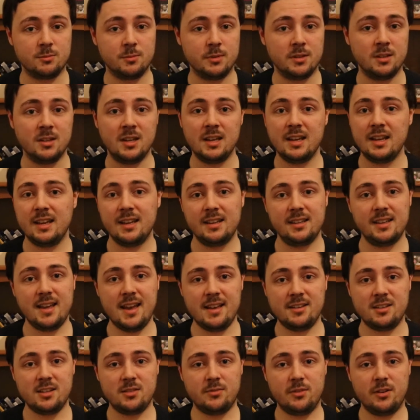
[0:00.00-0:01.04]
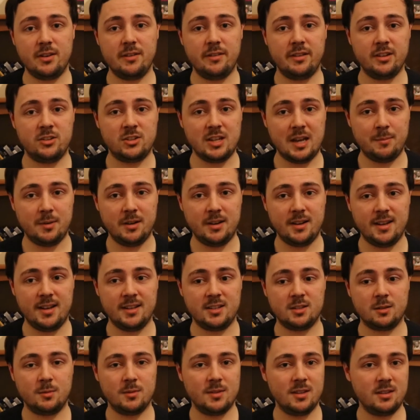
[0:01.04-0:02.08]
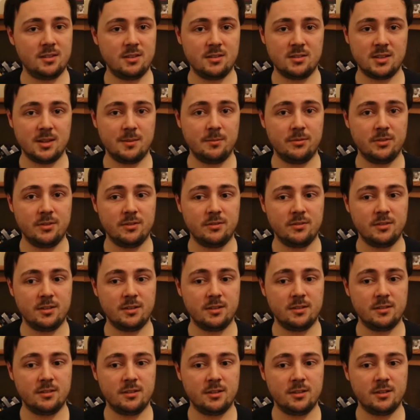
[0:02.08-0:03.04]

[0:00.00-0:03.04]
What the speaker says: But yes, it's very, very Chaplin-esque, but this is something that,